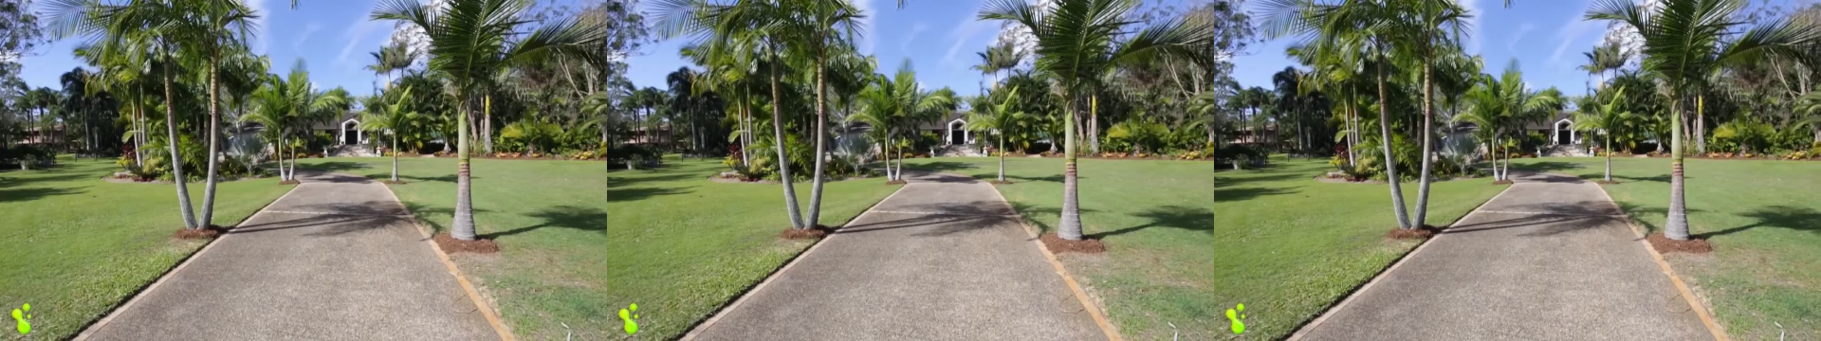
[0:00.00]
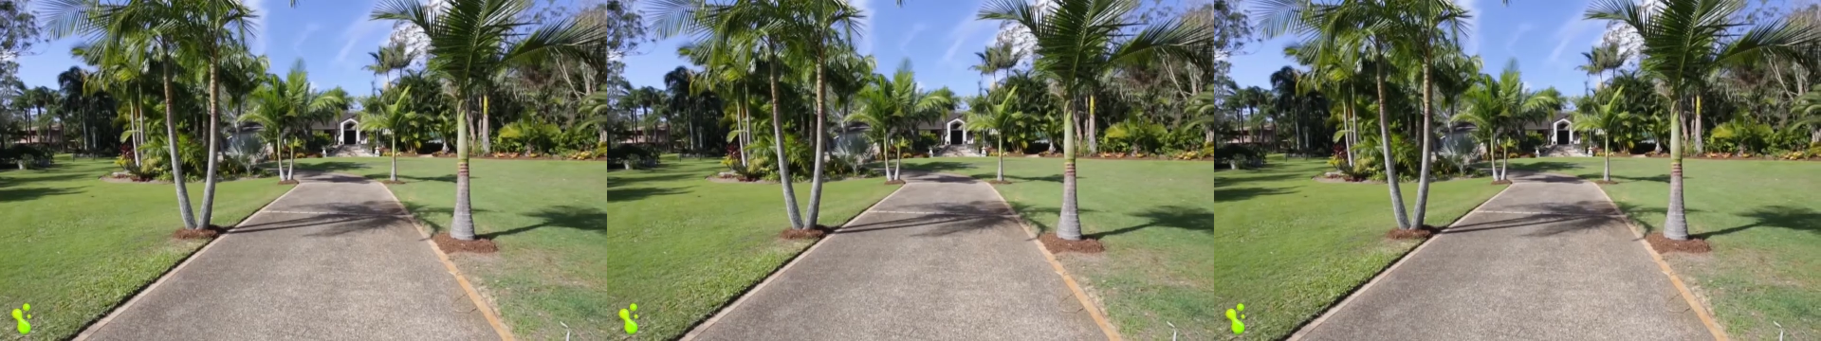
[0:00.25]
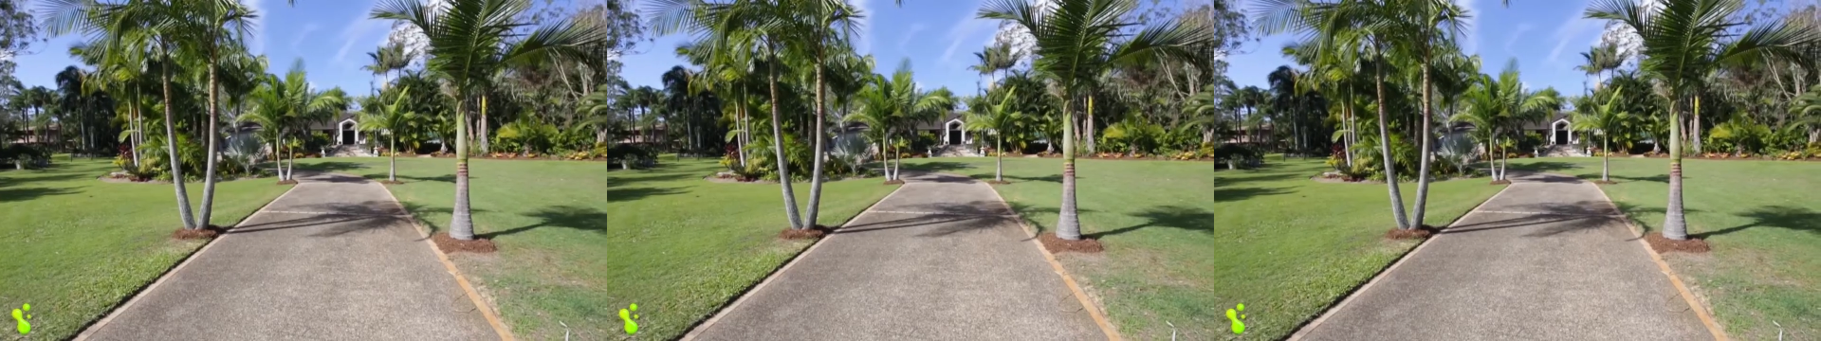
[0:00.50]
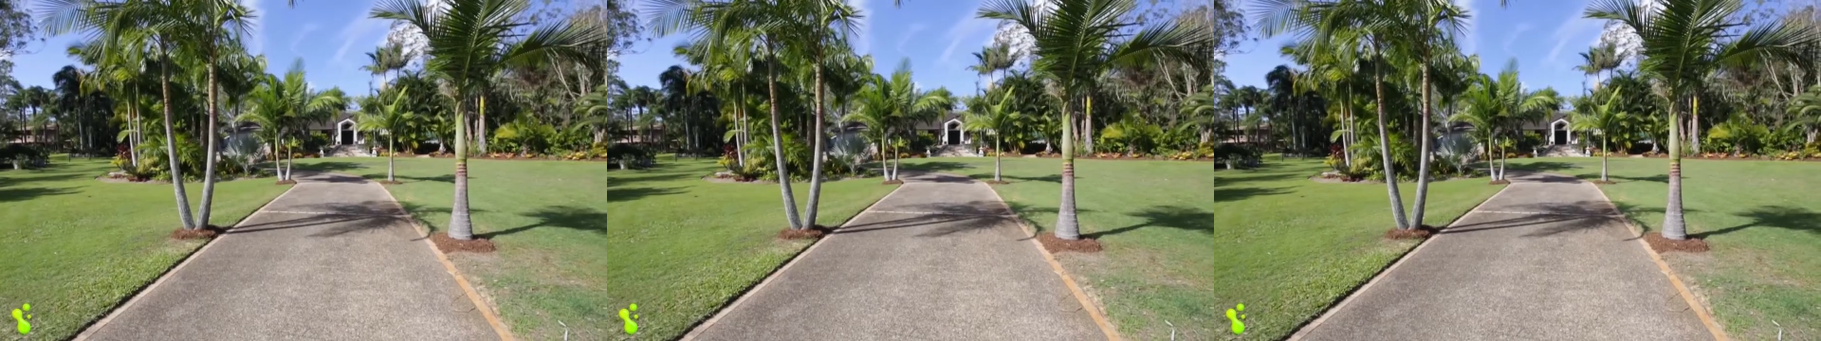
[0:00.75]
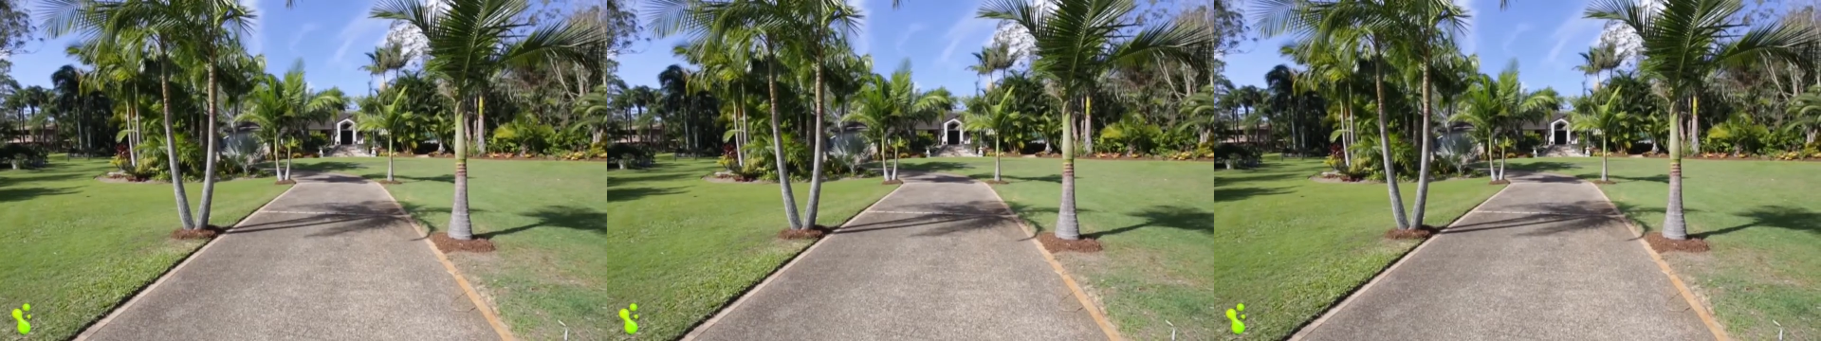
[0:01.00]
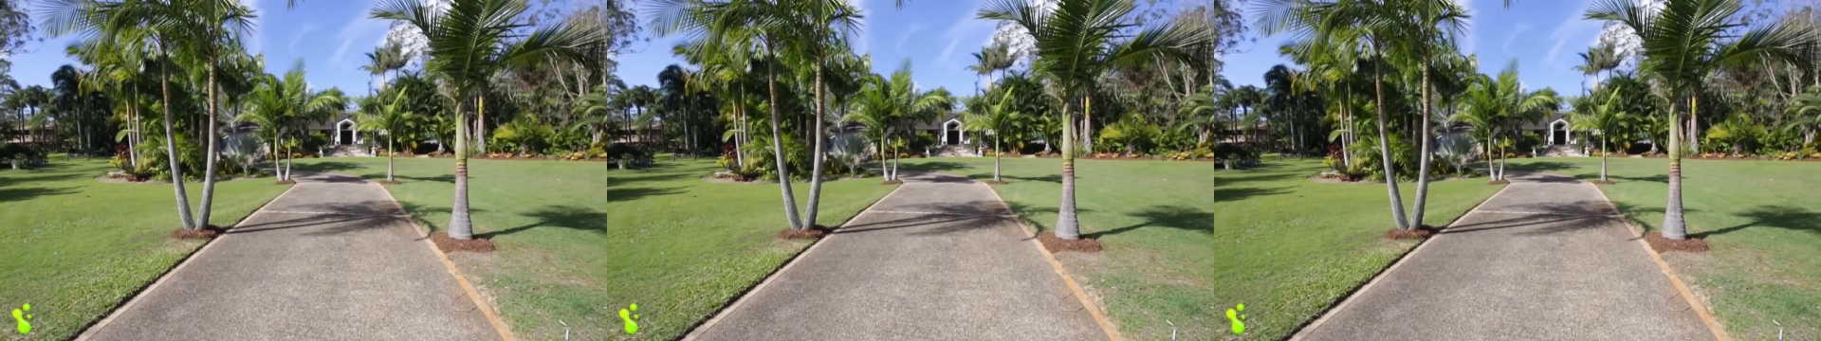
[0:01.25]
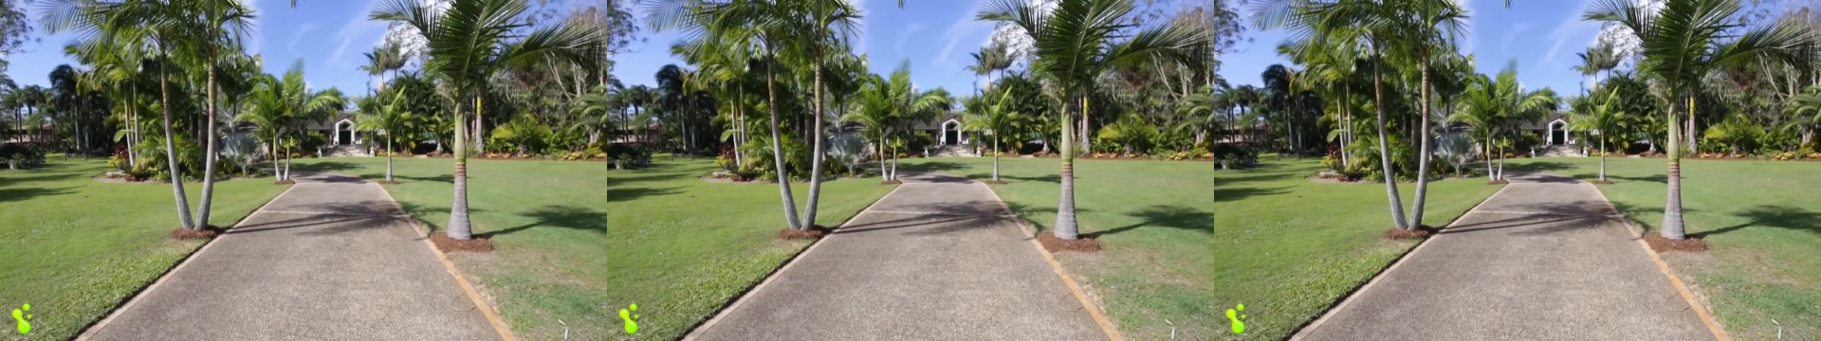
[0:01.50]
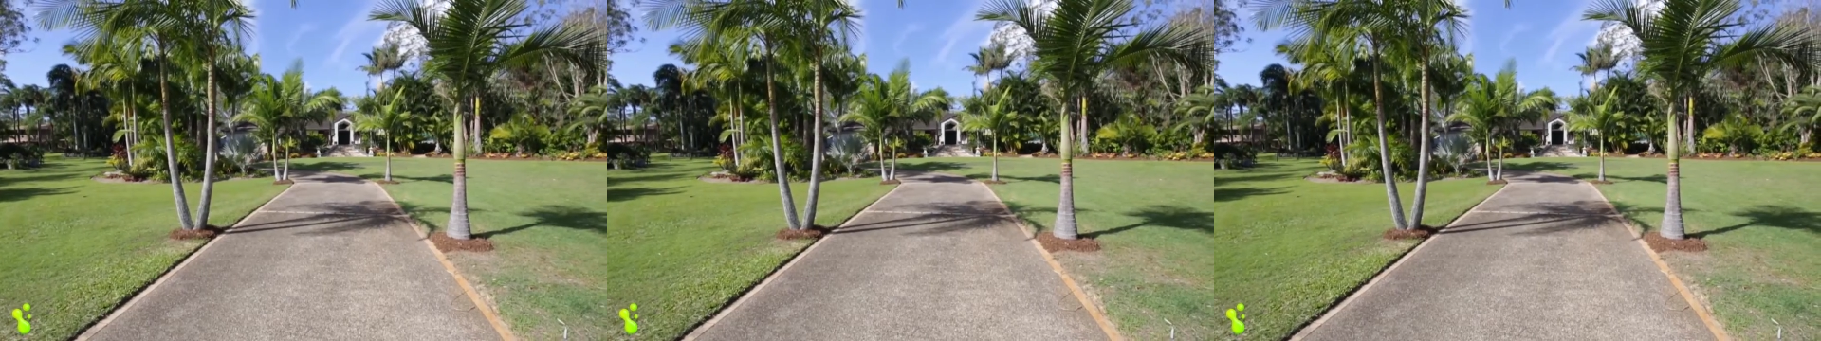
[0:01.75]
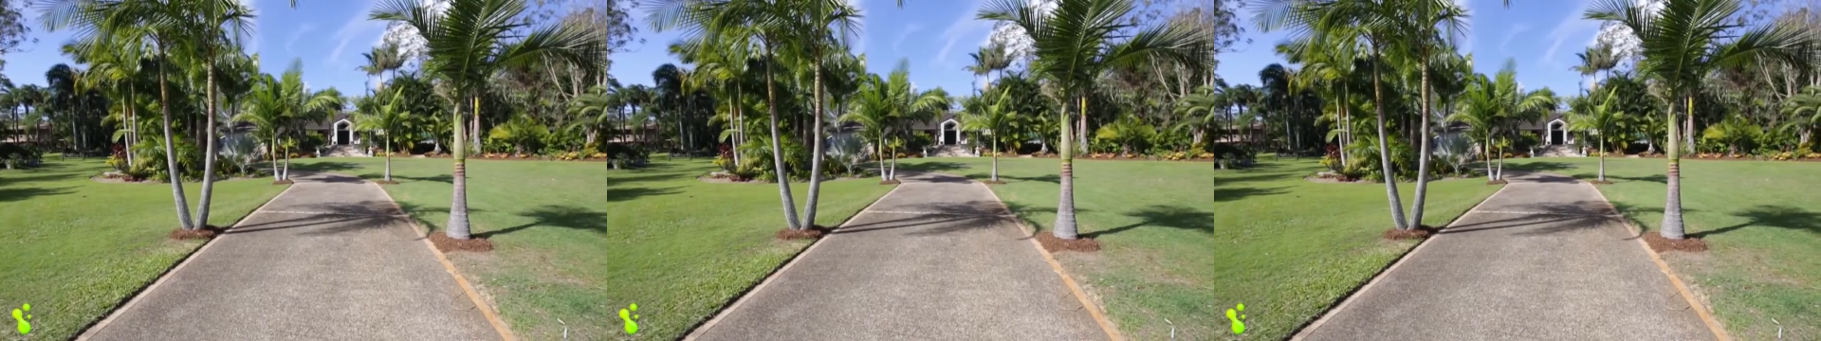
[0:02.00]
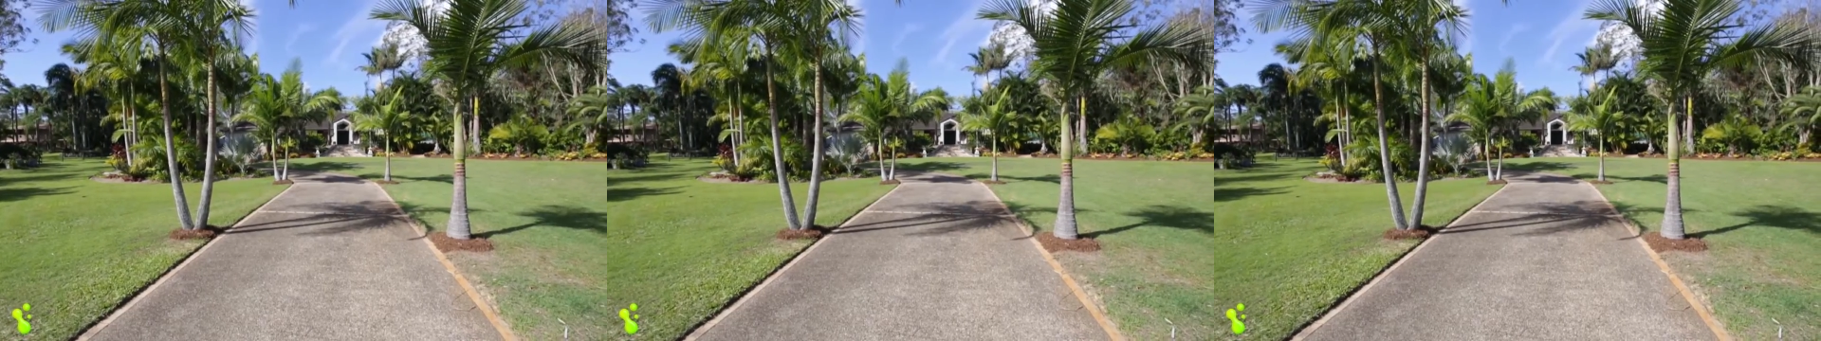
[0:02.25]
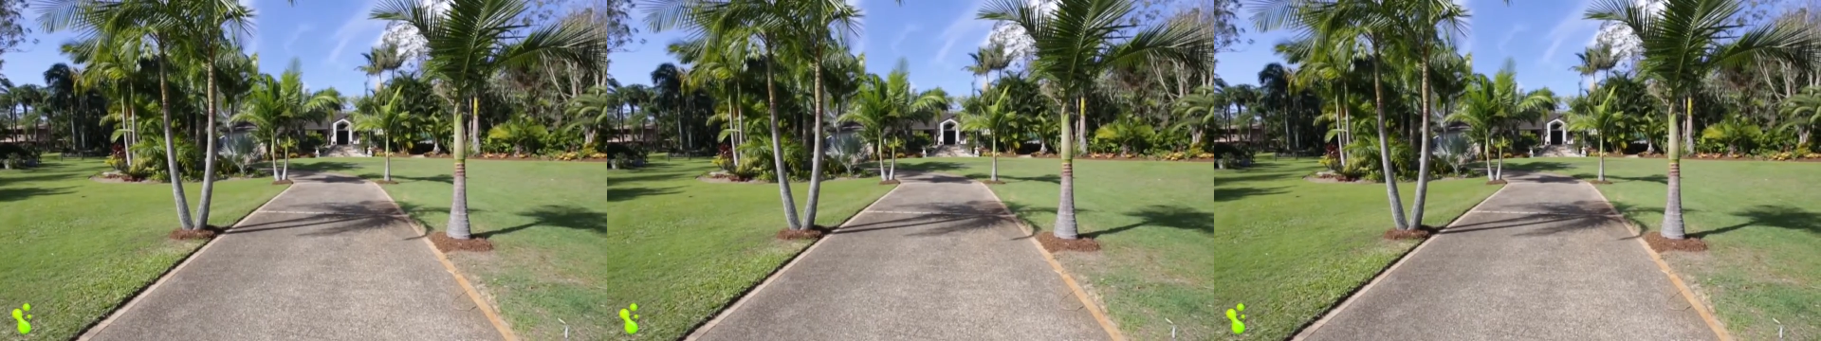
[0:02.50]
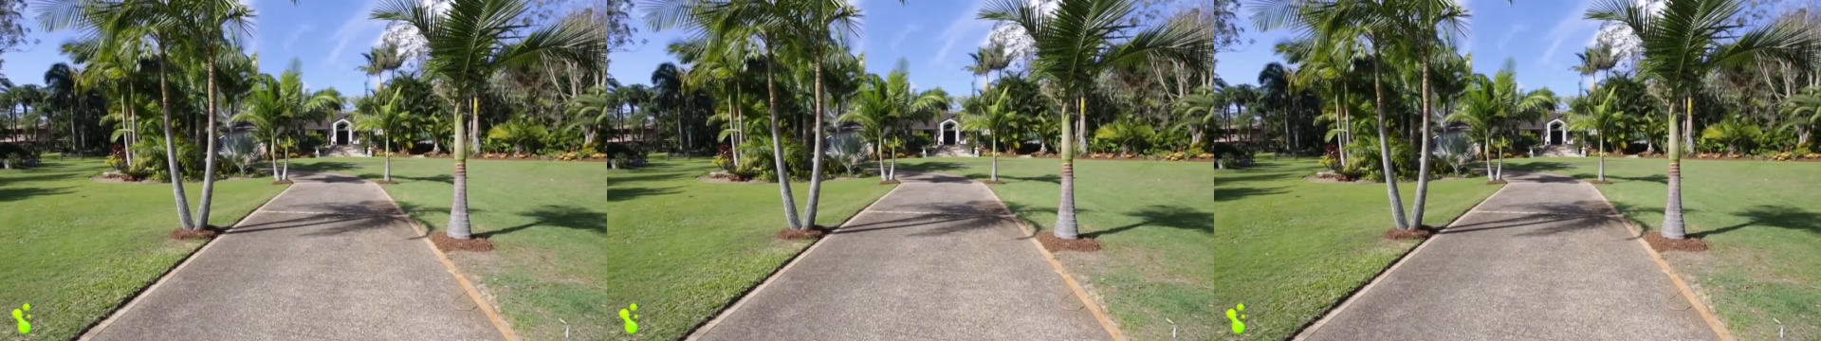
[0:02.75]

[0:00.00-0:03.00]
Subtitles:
(no speaker visible)